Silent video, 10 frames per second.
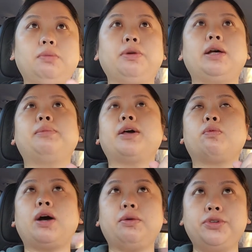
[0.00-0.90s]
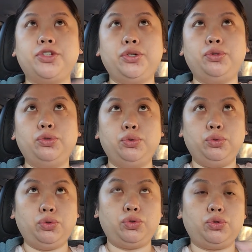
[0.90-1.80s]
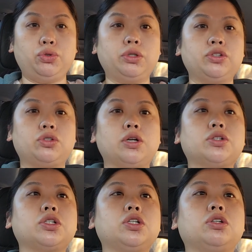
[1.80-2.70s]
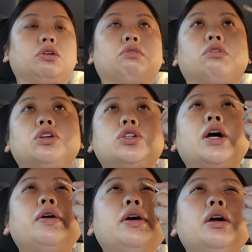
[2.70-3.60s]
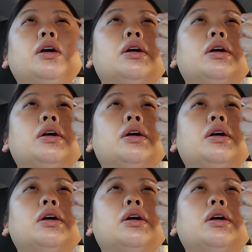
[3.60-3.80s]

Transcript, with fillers: but I'm like, why would you do construction during rush hour?